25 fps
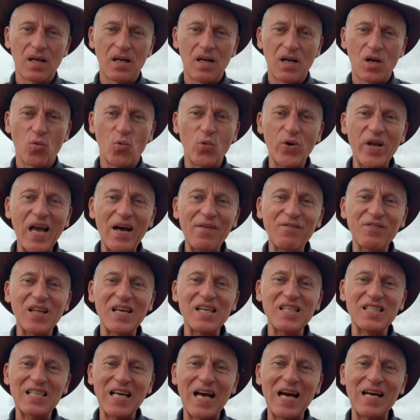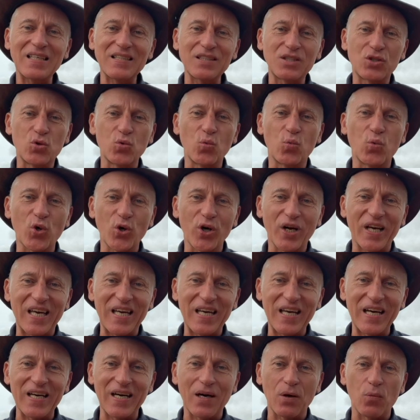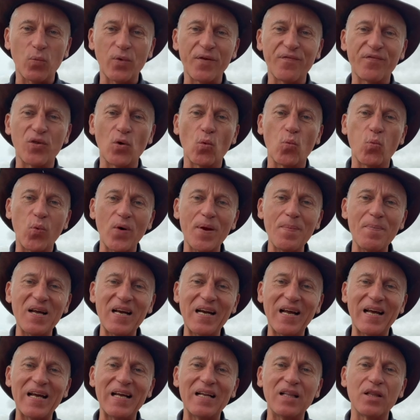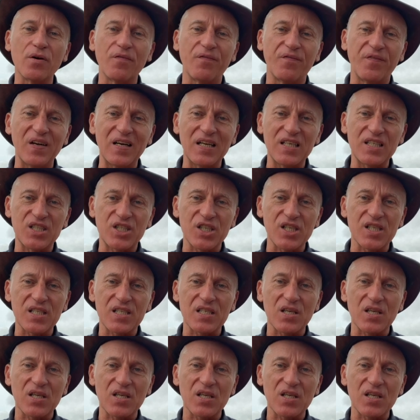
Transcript: We have decided to work here with the women in the villages